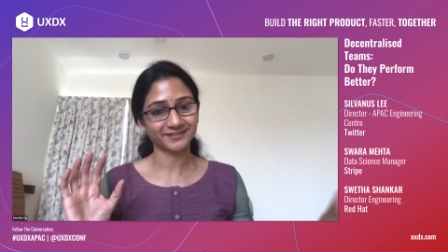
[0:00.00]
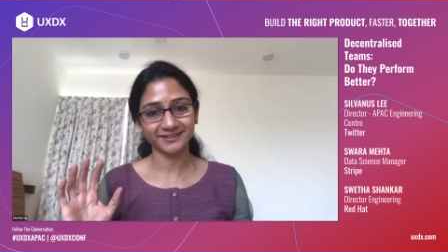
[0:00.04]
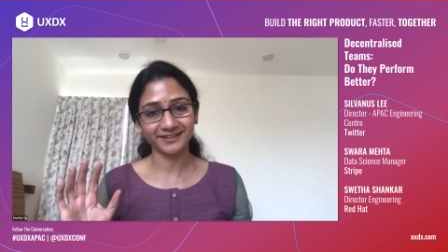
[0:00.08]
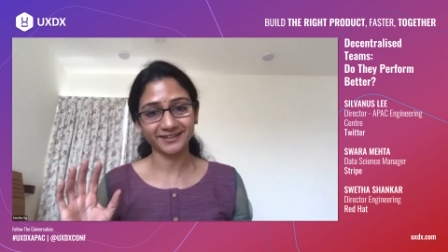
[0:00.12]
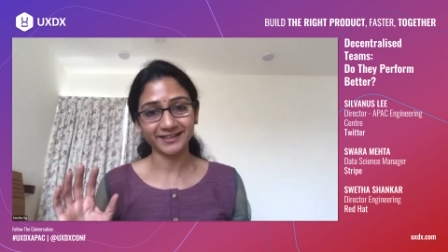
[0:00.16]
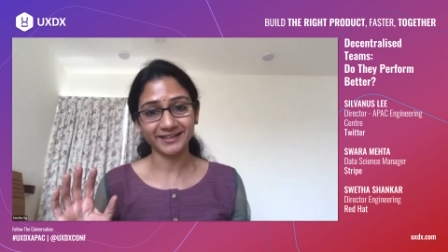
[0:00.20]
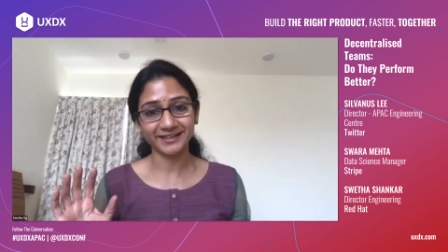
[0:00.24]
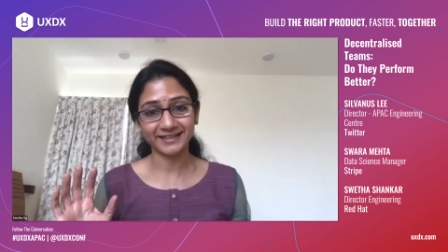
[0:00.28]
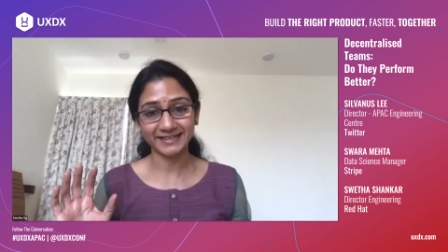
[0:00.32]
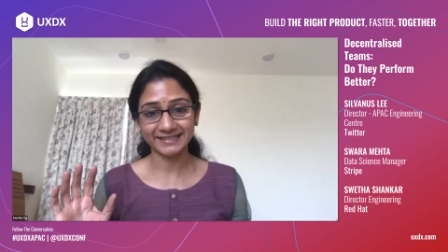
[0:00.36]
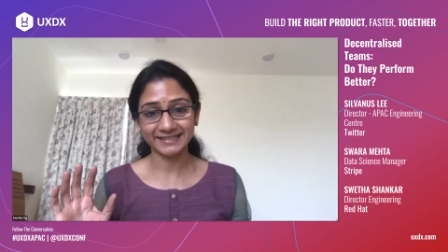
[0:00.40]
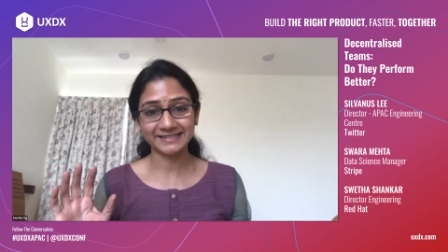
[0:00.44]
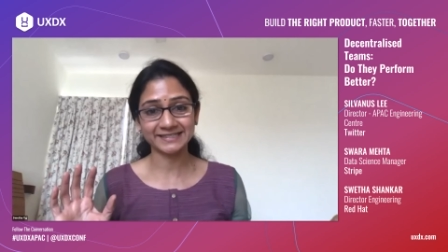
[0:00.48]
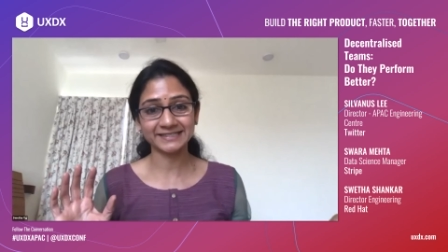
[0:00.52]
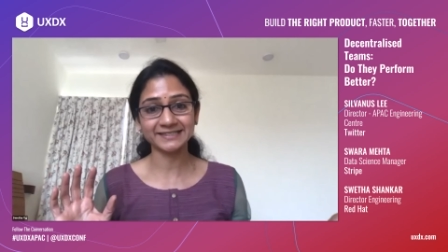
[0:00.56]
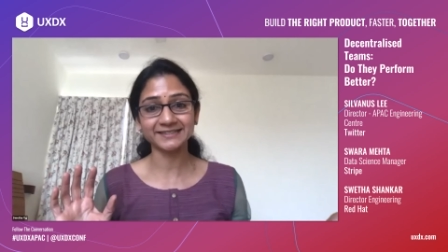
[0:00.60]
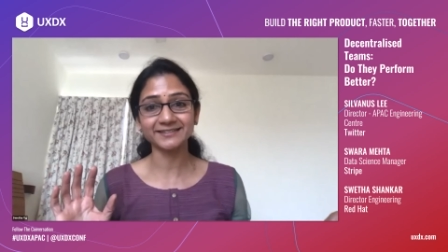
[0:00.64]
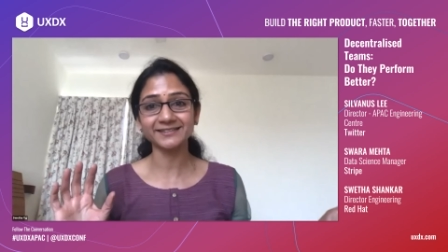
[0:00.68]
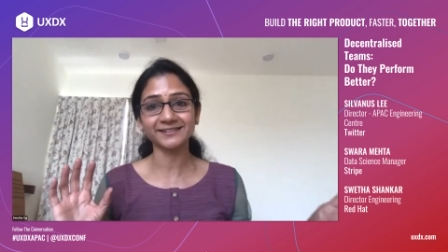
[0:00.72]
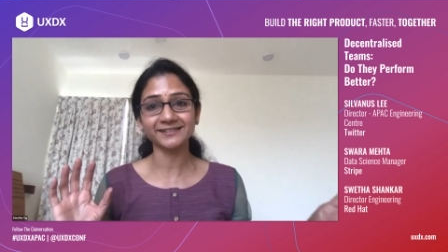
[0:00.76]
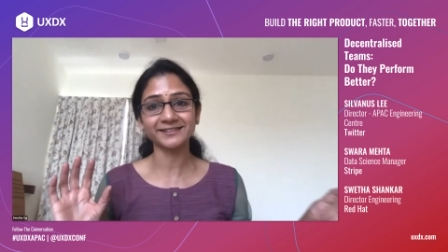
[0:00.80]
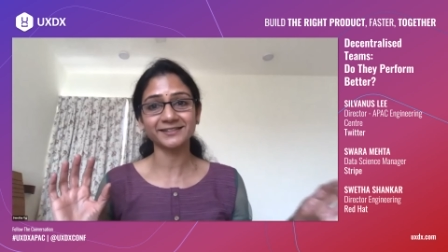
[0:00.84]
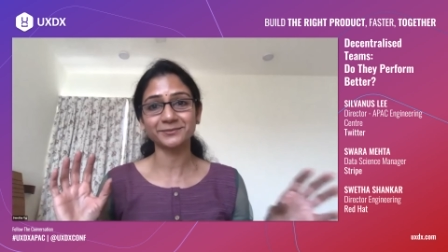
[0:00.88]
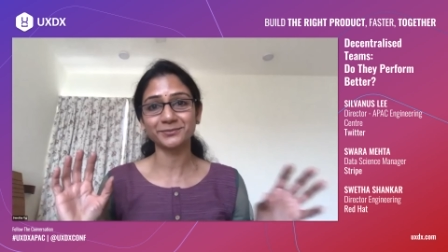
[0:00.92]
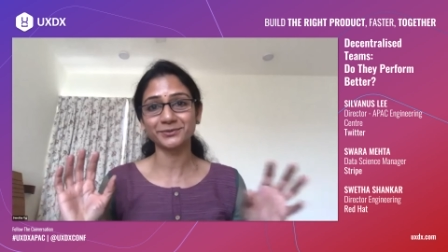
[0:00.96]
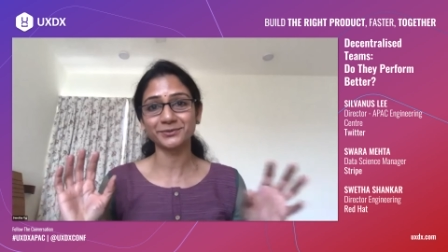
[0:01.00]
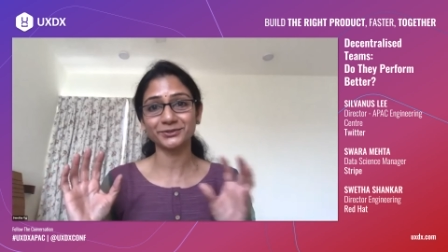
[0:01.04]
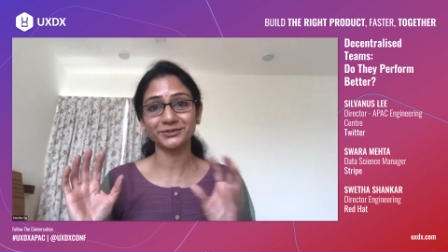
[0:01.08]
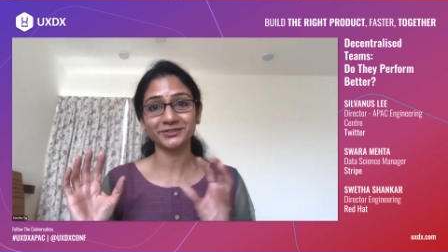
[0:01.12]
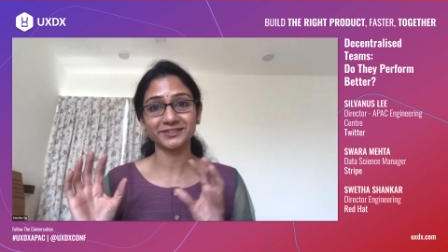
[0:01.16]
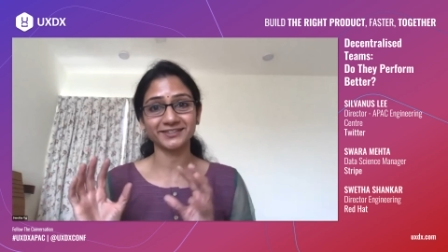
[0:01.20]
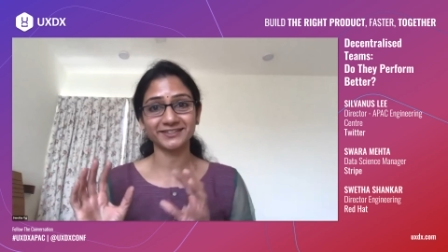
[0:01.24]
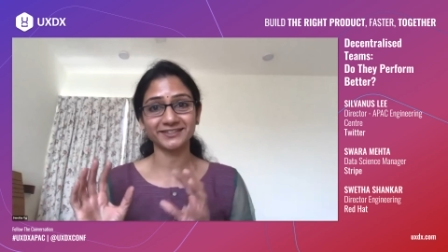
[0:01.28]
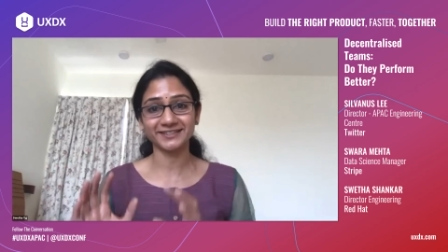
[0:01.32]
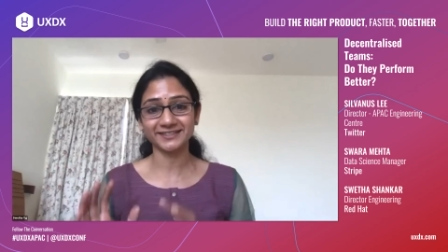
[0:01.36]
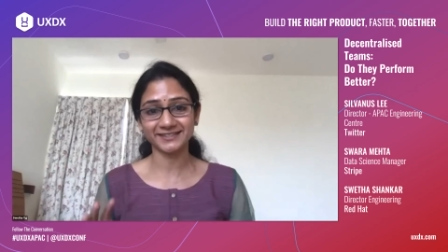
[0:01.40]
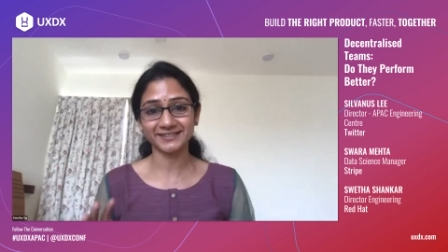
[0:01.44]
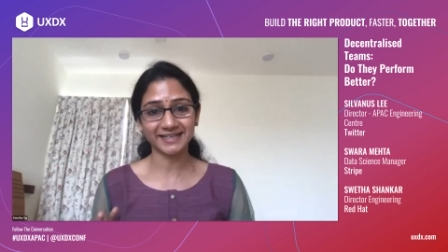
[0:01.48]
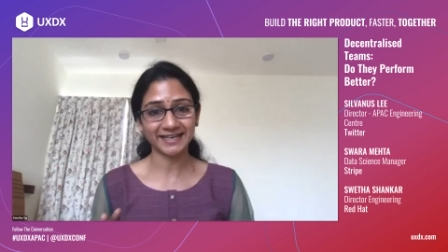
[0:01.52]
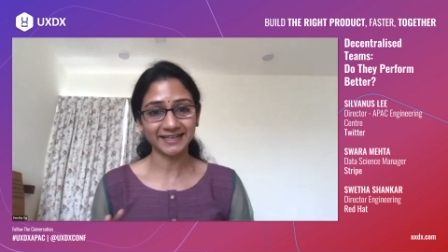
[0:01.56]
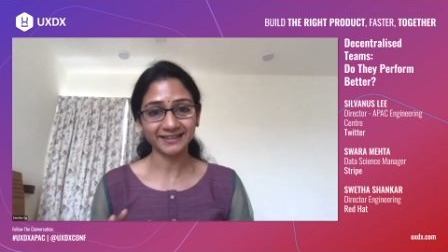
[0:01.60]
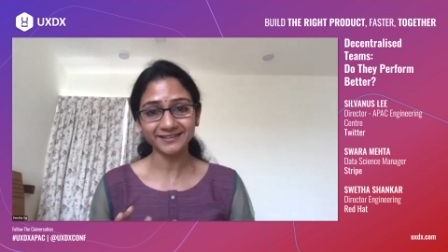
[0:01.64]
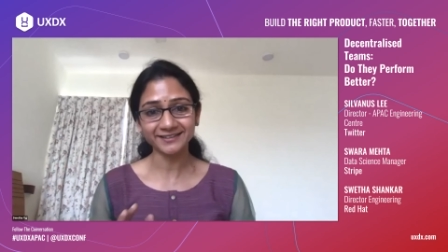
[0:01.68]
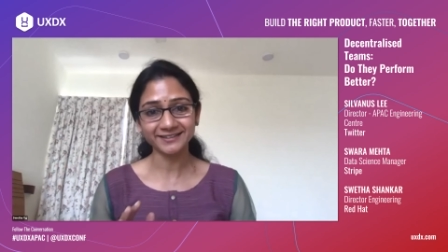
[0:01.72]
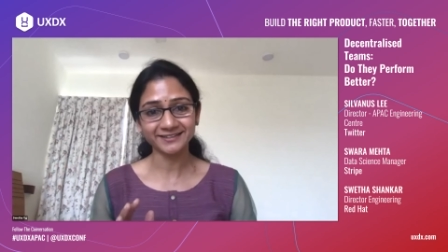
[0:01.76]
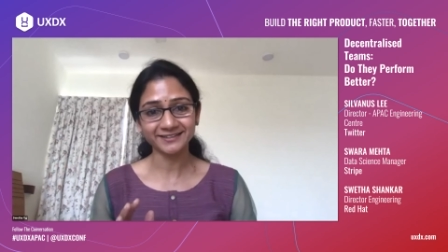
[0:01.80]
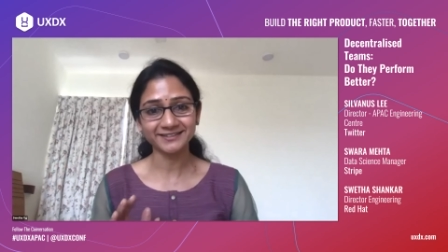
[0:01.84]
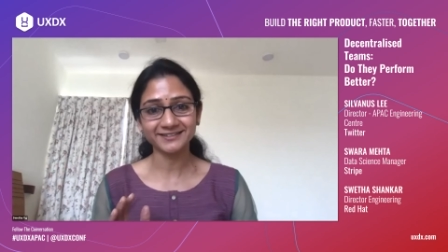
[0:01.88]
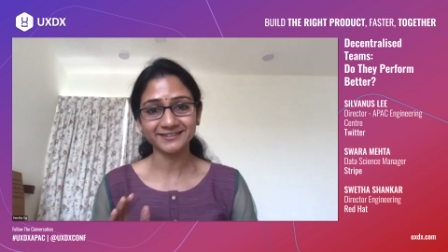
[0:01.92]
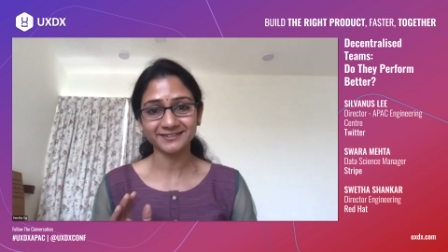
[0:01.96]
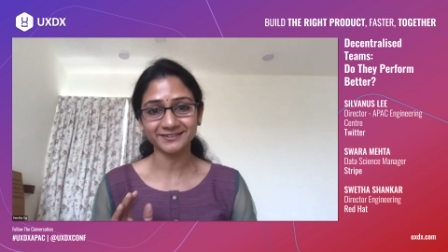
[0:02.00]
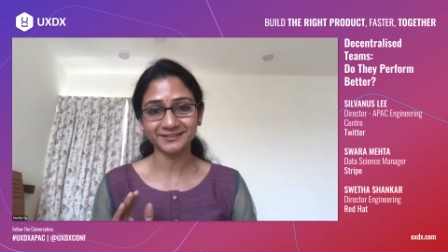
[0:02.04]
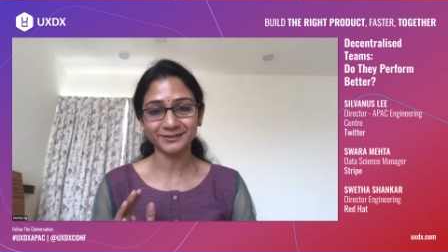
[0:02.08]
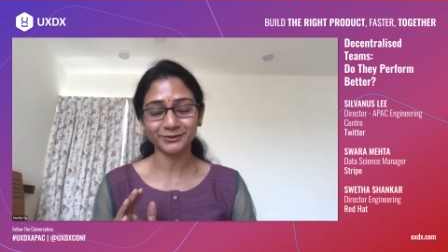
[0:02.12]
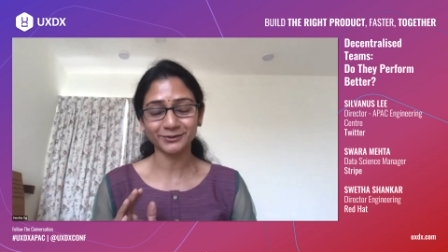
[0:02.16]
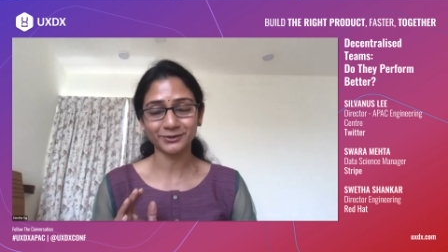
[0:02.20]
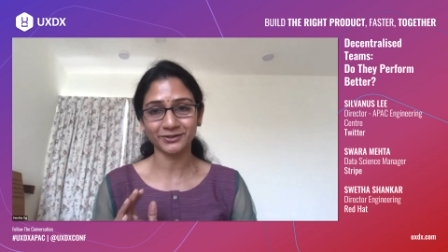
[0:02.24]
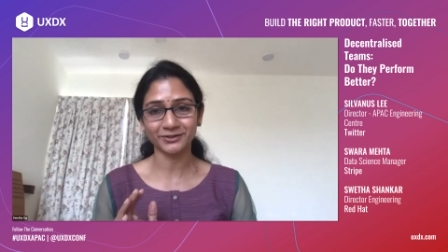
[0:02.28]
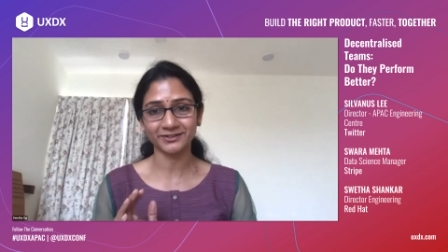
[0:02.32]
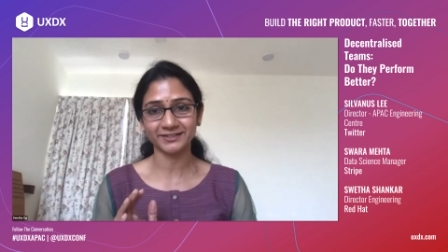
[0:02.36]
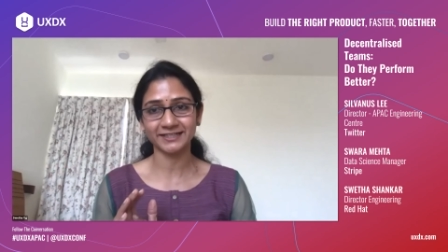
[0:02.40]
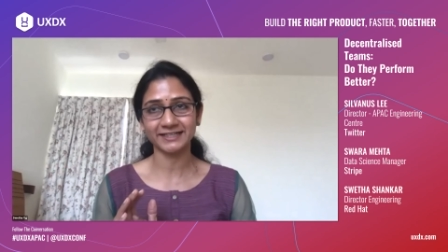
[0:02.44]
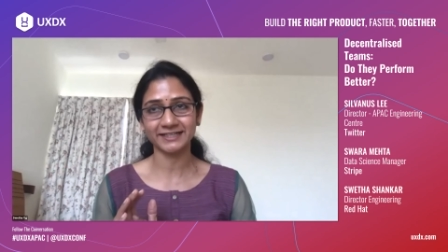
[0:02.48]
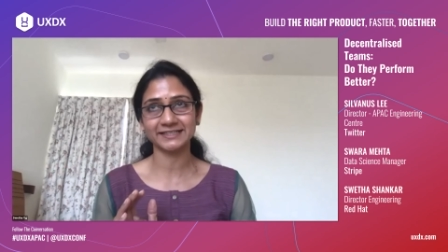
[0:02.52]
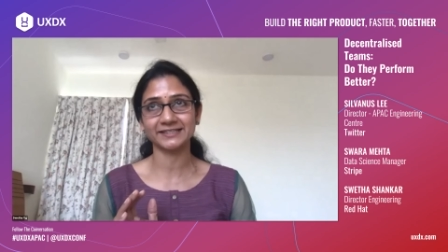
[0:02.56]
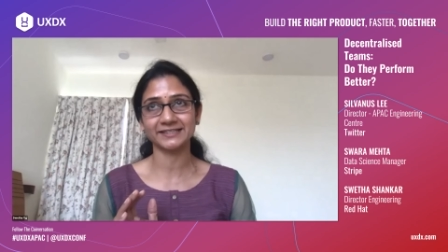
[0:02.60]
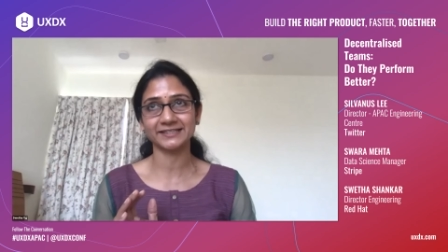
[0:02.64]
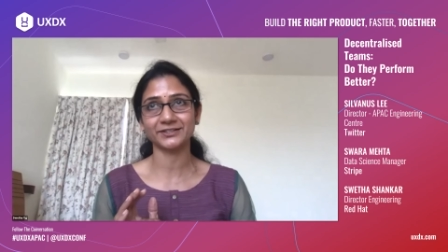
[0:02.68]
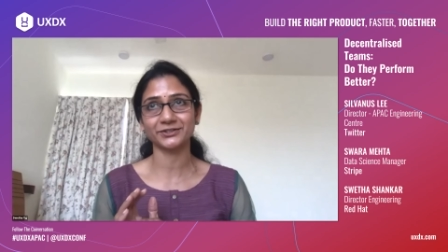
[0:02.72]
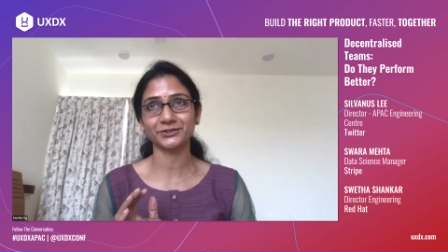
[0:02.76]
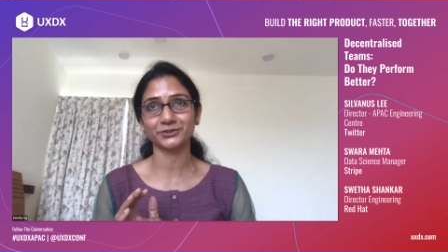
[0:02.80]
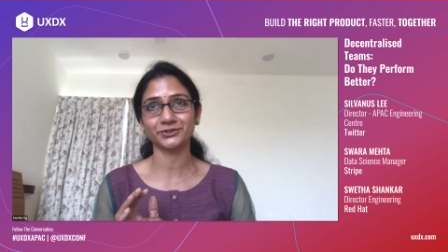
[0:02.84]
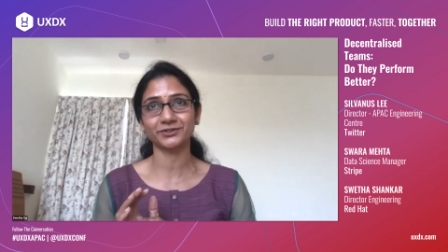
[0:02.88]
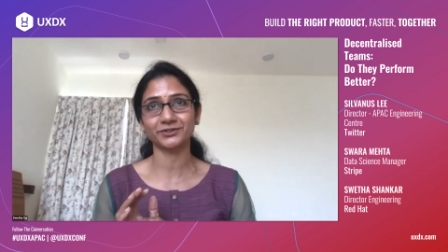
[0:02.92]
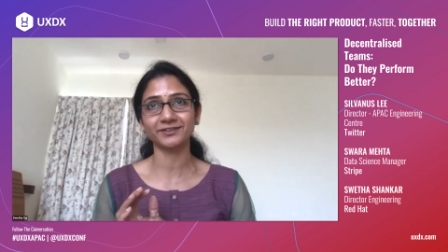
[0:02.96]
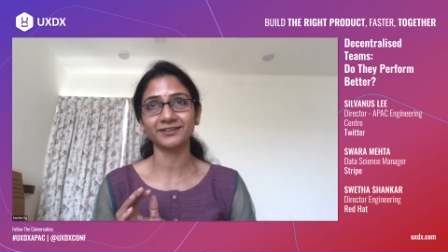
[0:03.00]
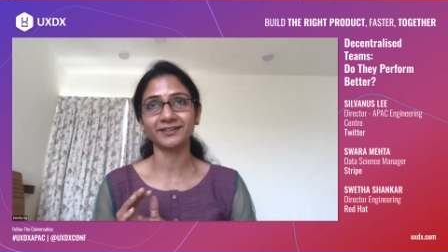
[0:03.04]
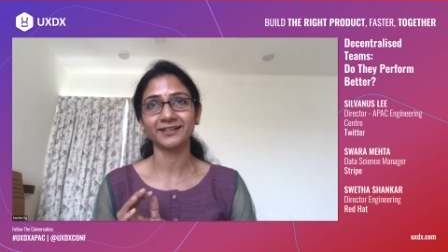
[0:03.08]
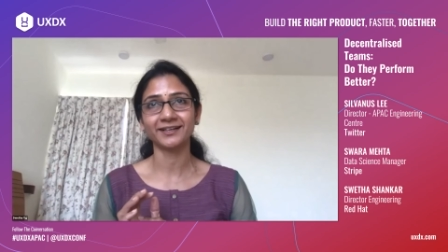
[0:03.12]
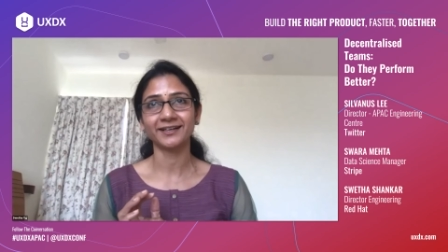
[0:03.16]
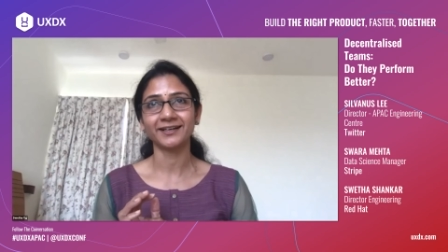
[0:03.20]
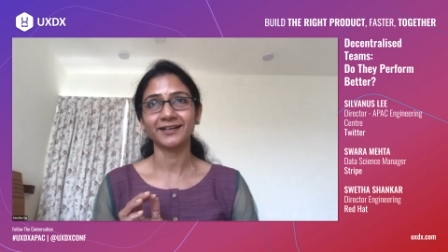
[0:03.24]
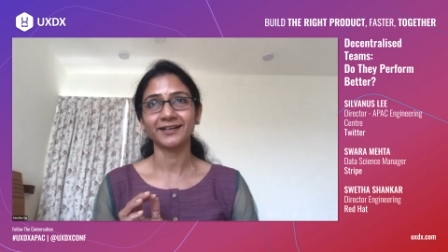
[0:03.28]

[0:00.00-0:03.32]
the external communities and the internal organization,